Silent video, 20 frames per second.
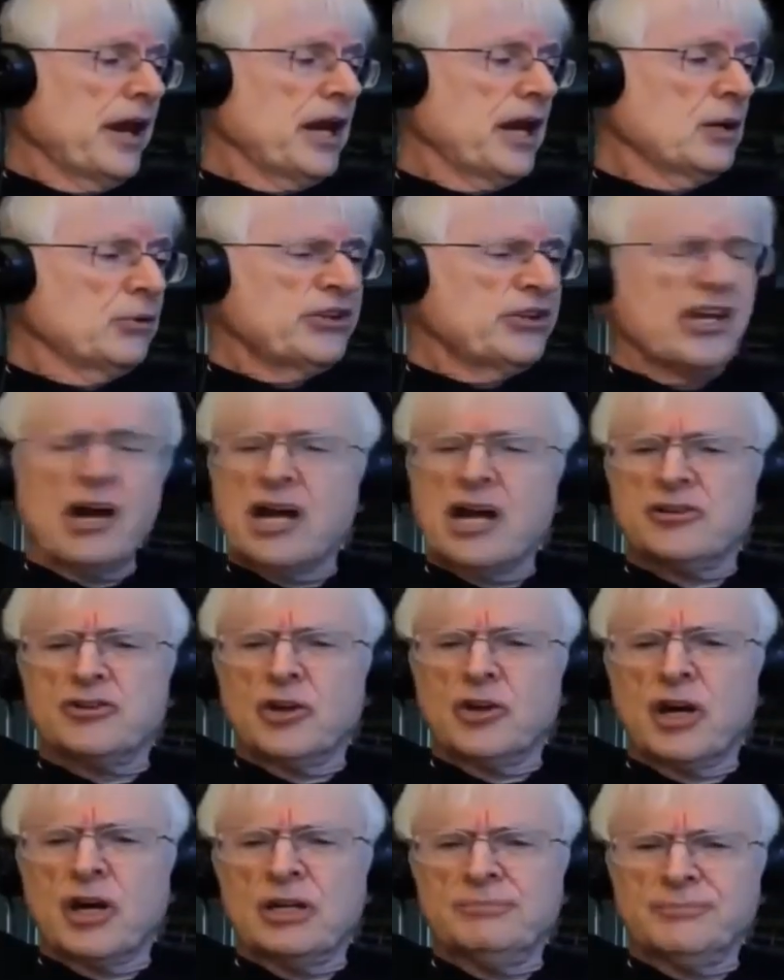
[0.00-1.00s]
You know what the
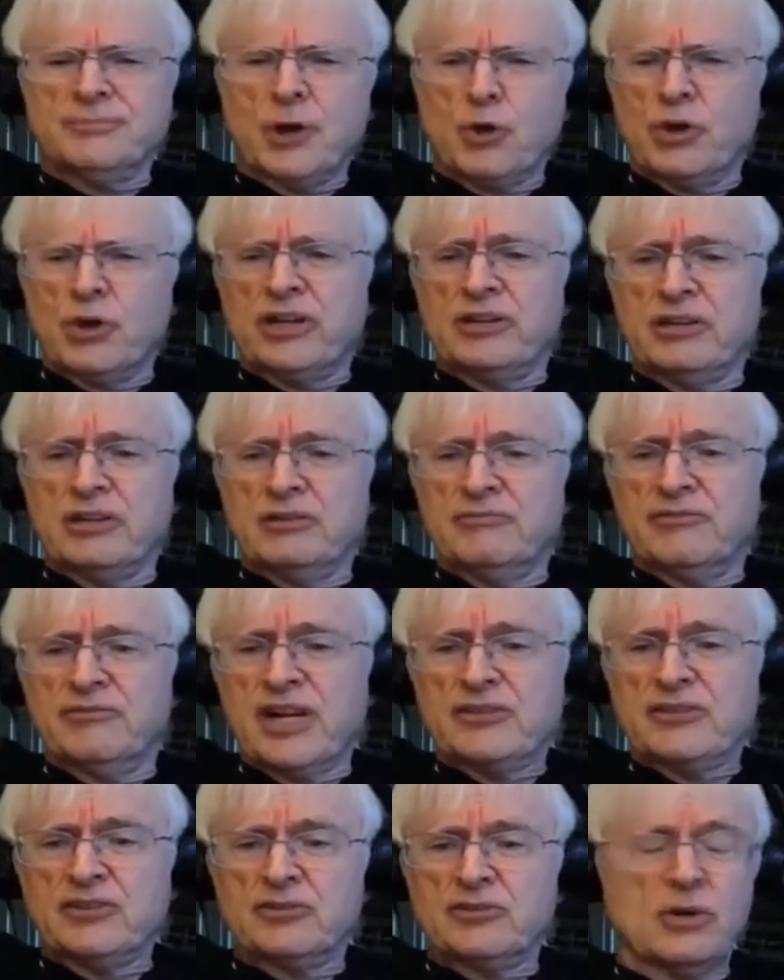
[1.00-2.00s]
odds are, according to
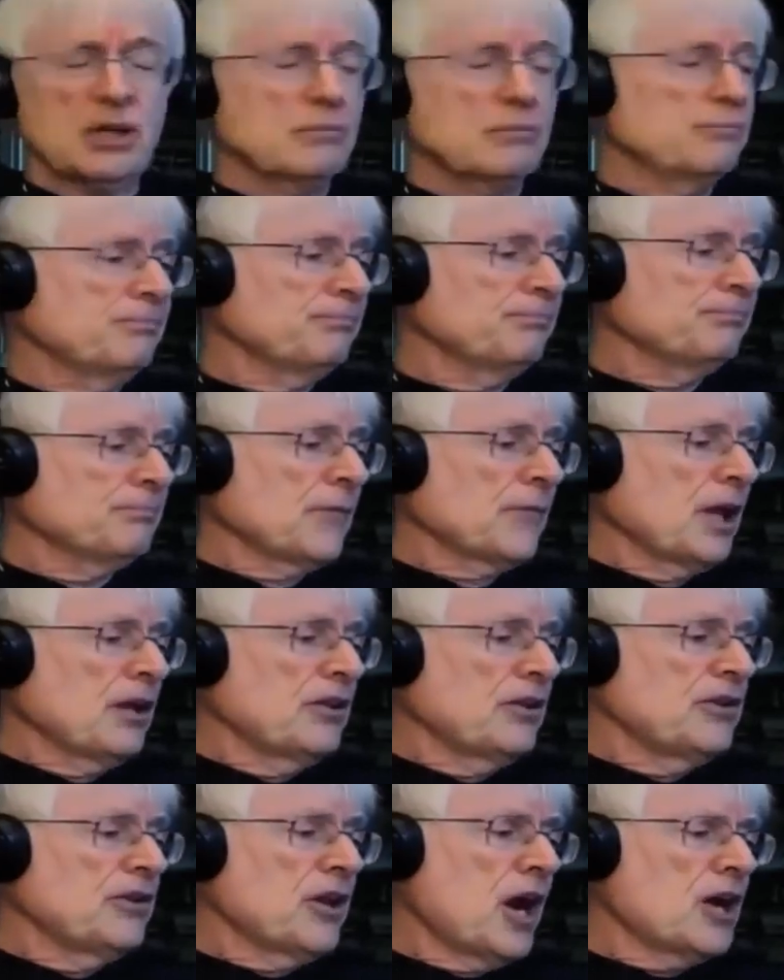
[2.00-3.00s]
Francis Crick?
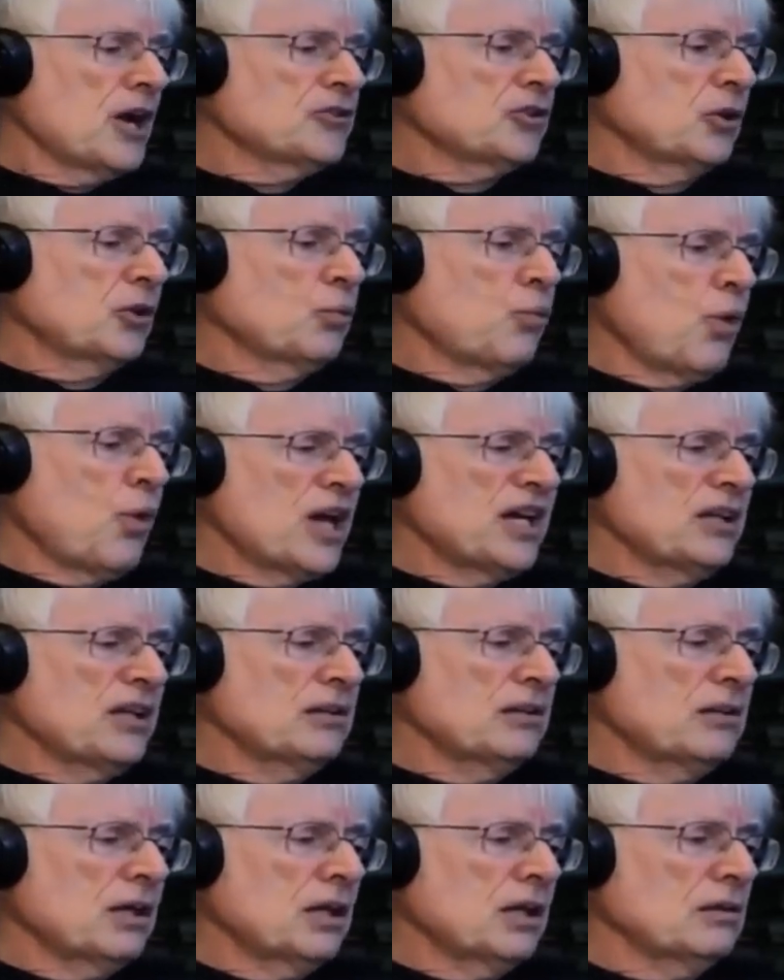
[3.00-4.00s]
The odds are 1
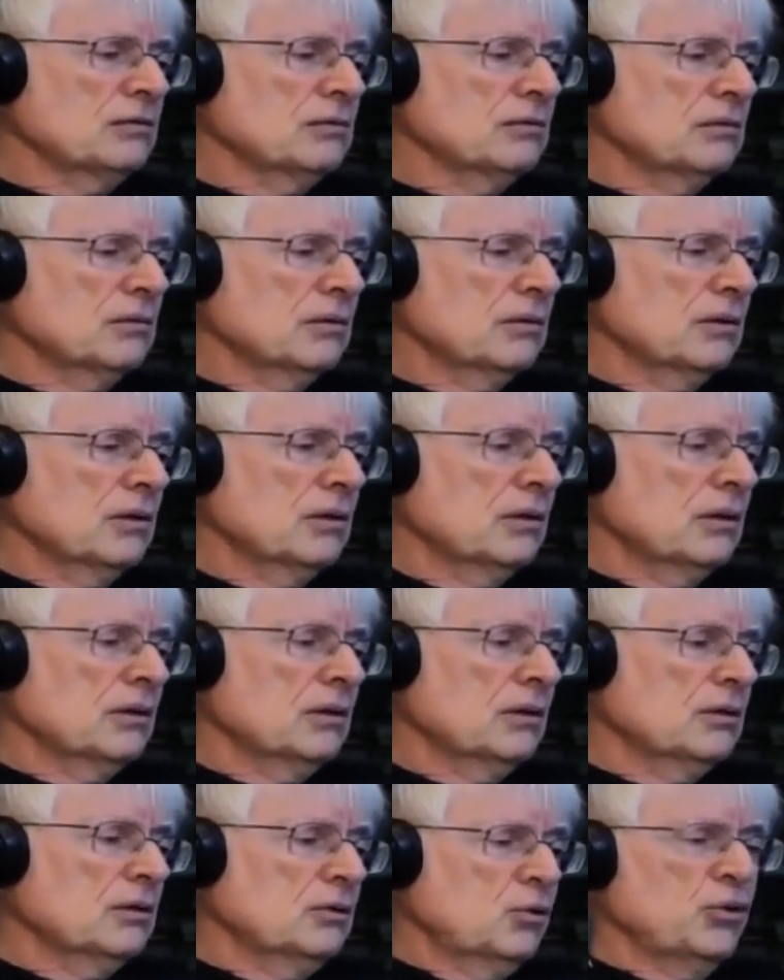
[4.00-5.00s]
in 10
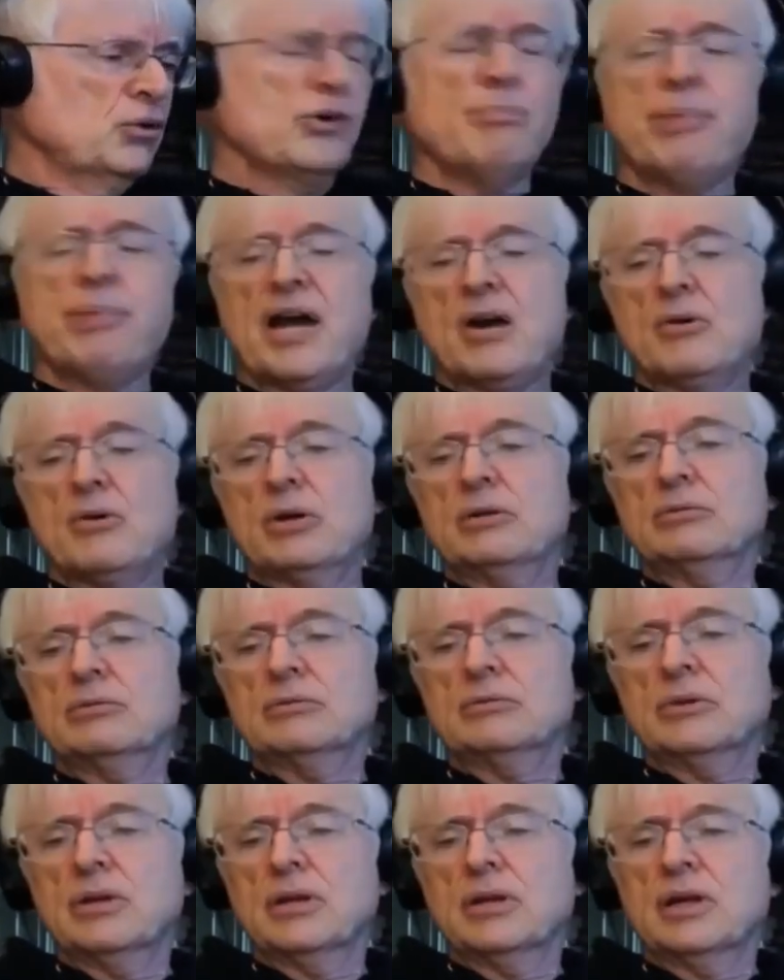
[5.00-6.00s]
to the power
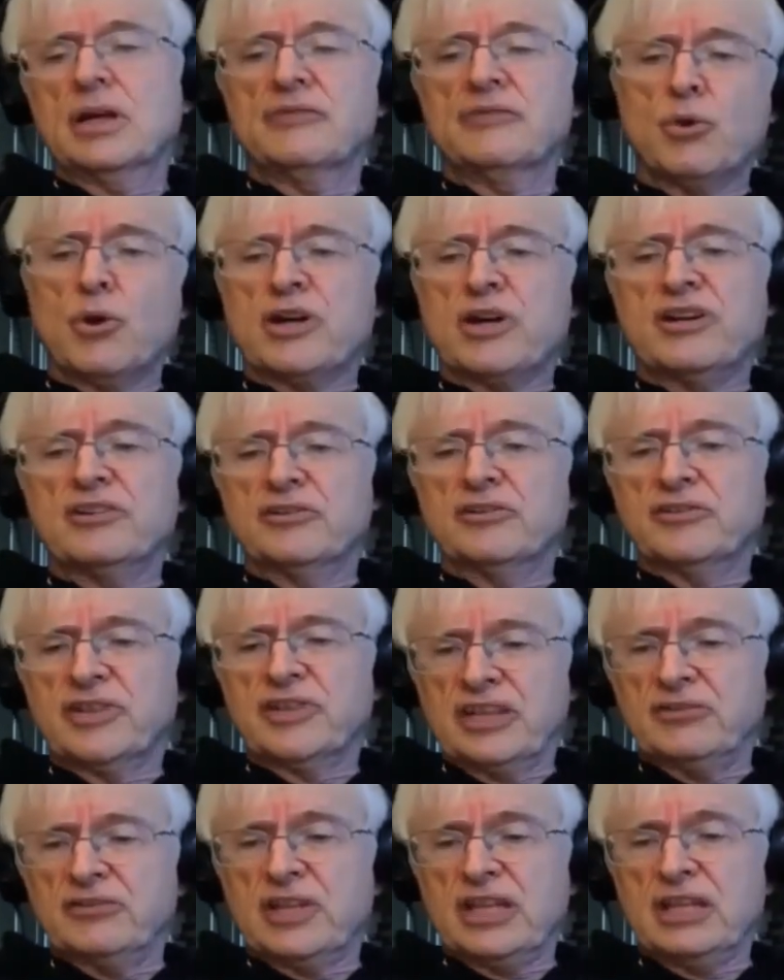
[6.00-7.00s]
of
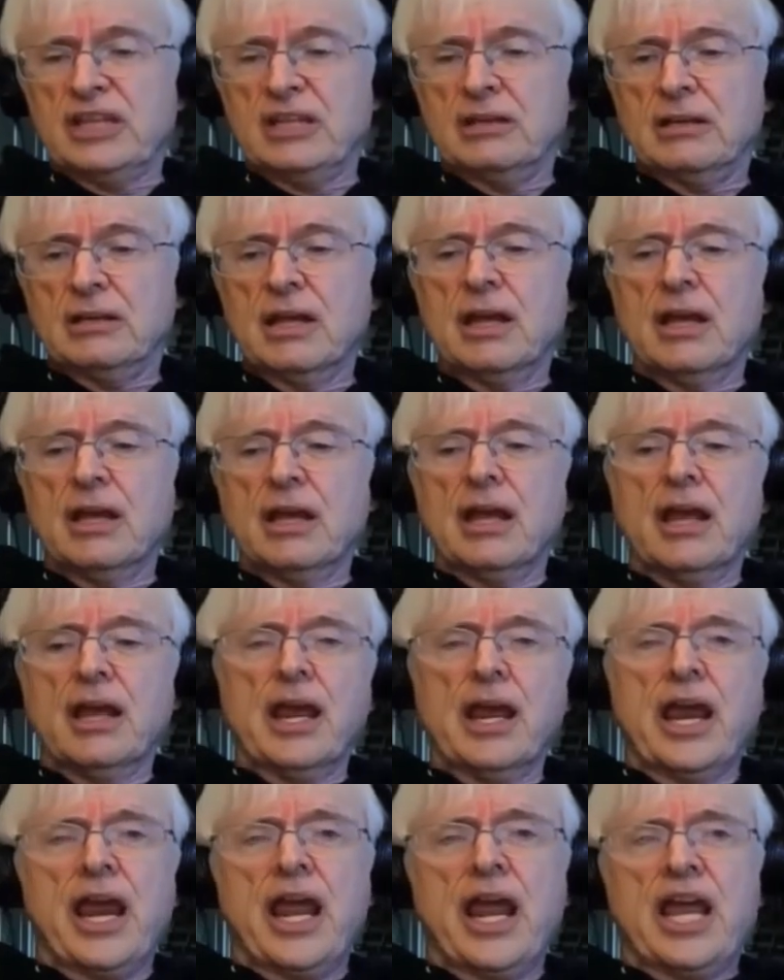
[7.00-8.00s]
260.
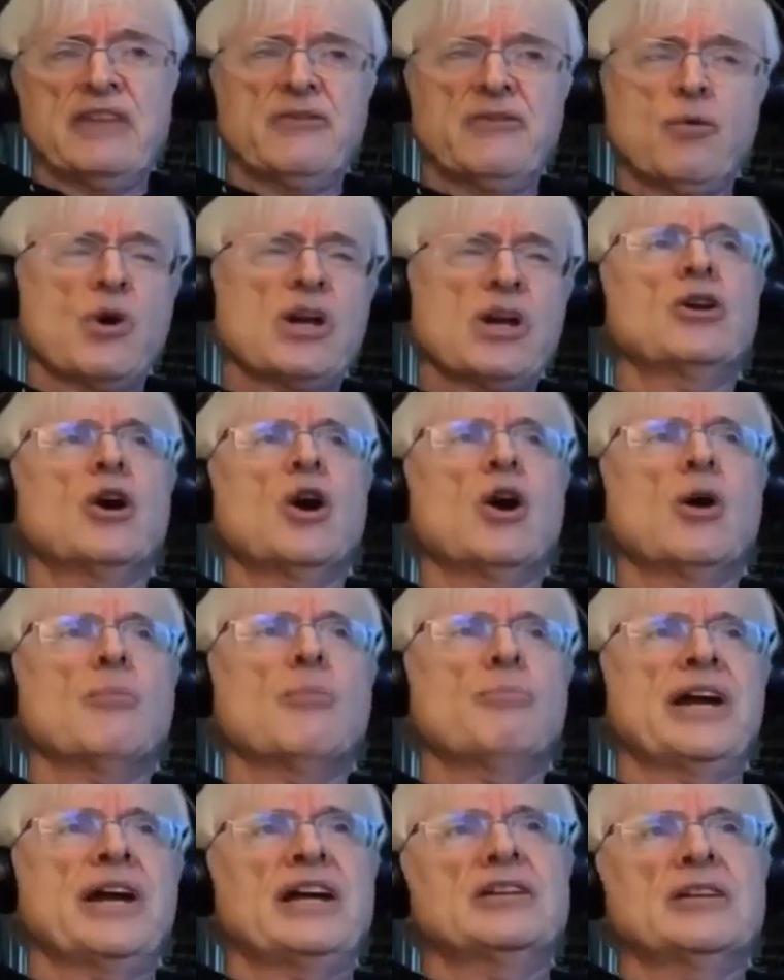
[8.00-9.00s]
And if you want to know
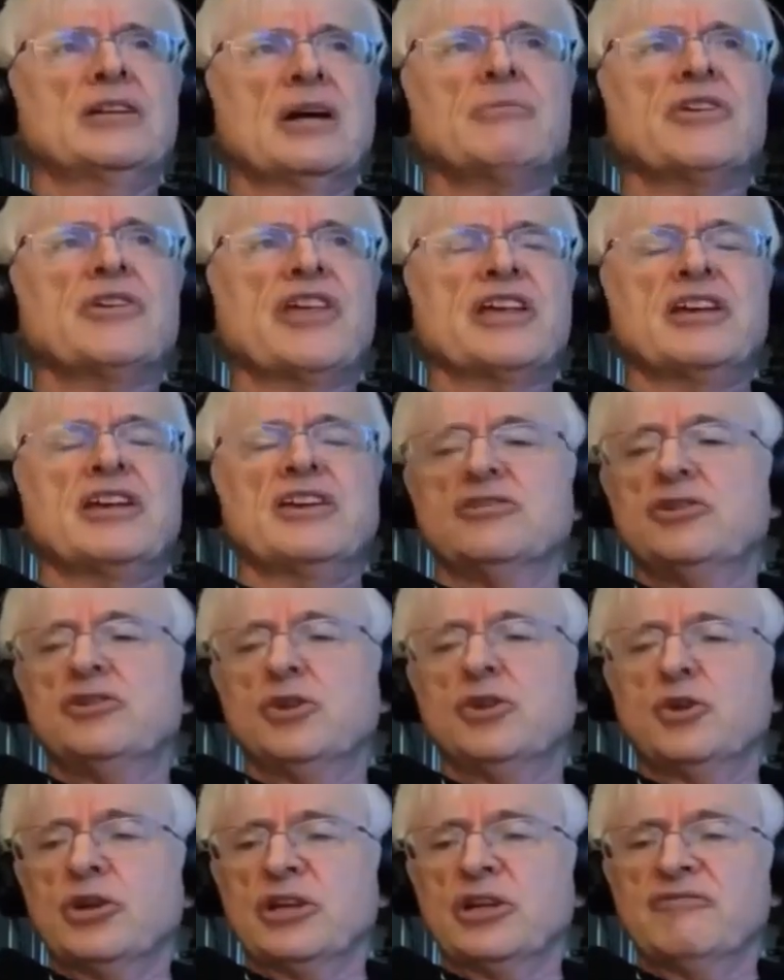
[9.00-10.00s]
how big a number that
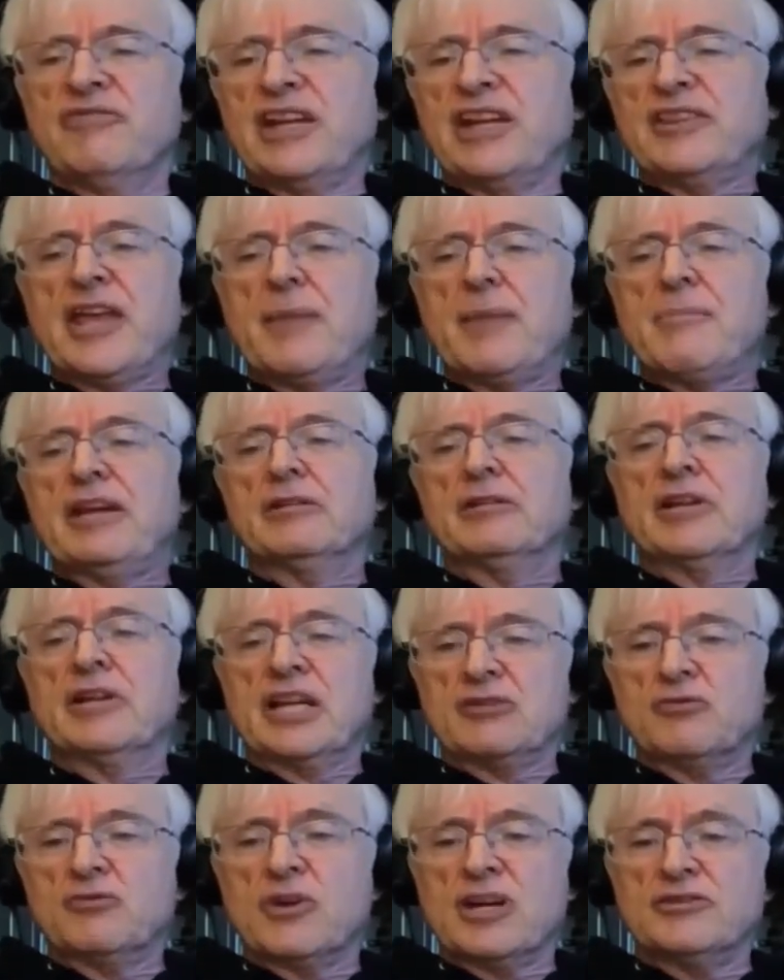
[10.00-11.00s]
is, you couldn't fit that many
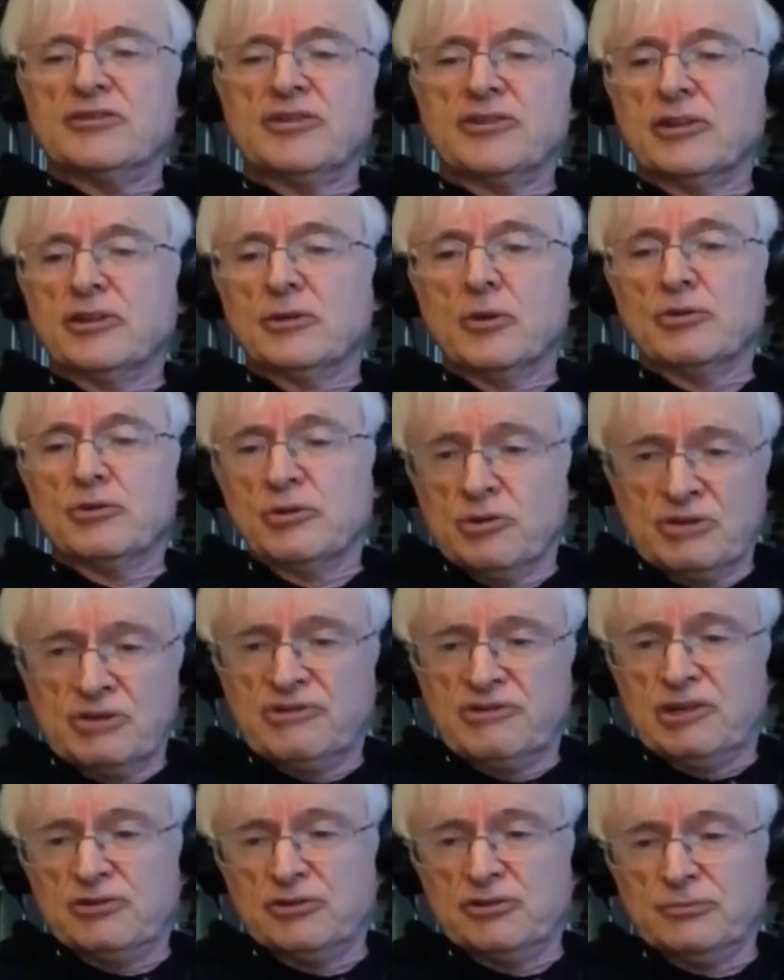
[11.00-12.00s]
electrons in the known
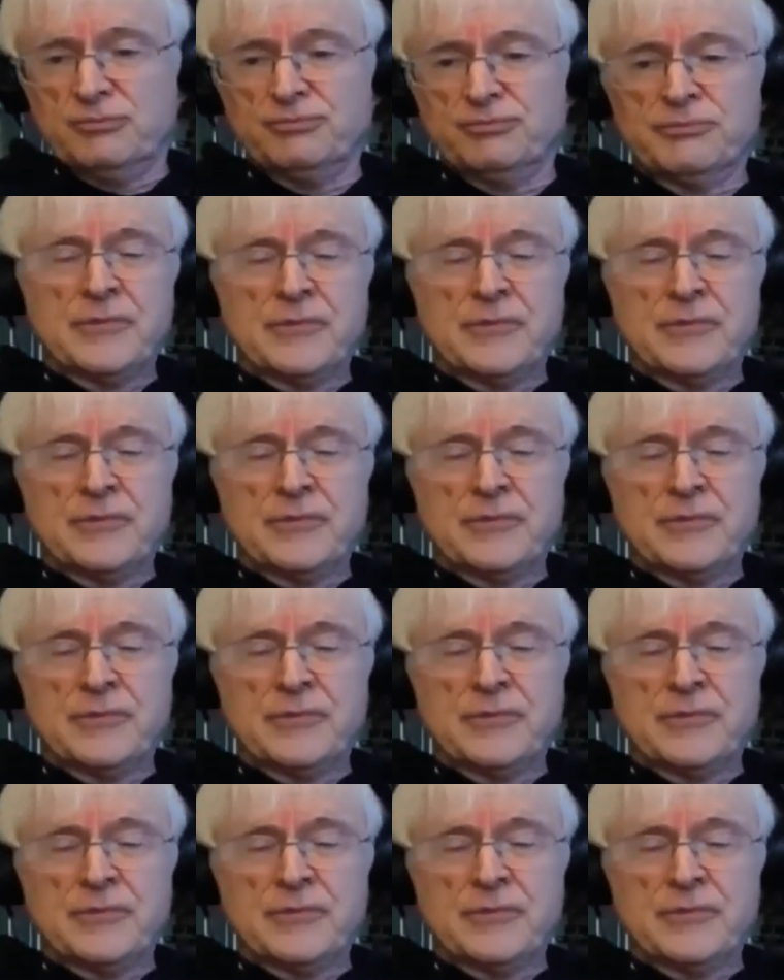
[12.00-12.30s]
universe.